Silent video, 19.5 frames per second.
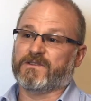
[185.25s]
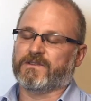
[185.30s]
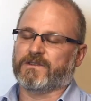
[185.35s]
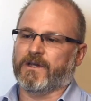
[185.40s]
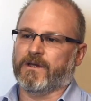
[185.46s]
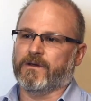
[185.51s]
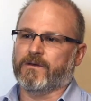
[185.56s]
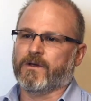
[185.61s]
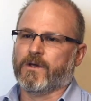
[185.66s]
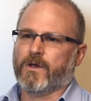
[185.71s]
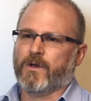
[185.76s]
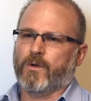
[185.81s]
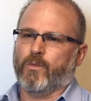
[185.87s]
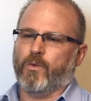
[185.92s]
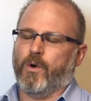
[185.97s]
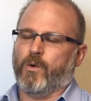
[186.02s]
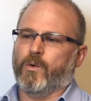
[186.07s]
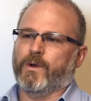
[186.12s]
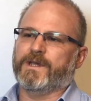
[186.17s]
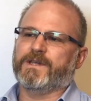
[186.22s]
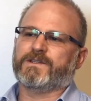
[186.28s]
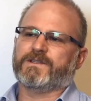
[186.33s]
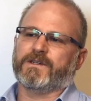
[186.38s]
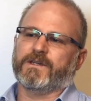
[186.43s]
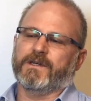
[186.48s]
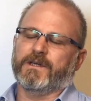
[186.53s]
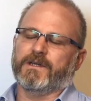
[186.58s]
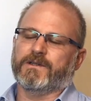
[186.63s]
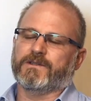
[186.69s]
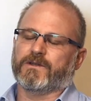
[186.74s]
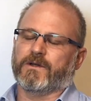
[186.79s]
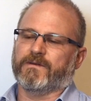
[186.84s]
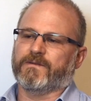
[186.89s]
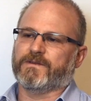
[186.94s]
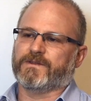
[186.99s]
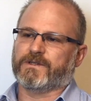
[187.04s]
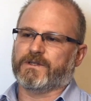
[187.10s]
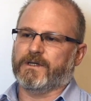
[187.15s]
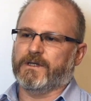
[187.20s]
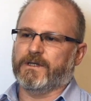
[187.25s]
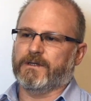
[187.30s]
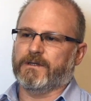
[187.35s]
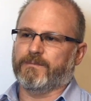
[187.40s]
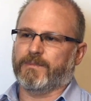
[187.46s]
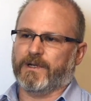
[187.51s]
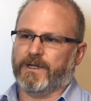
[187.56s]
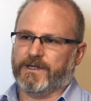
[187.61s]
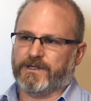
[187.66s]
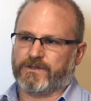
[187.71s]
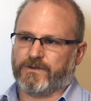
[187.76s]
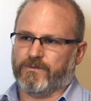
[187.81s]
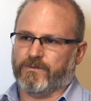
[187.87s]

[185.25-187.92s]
So what we see is obviously Plesk